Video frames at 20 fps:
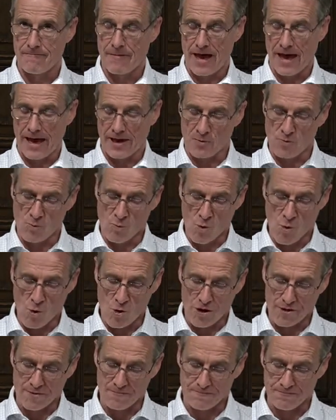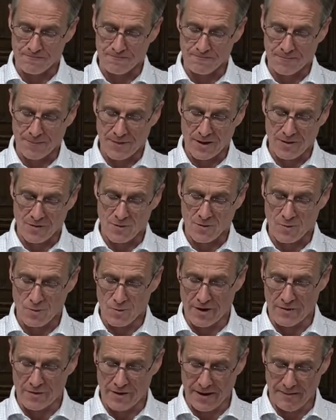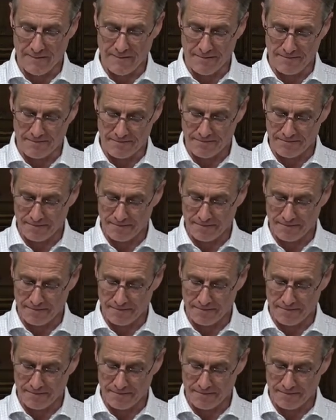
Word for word: and walk with him.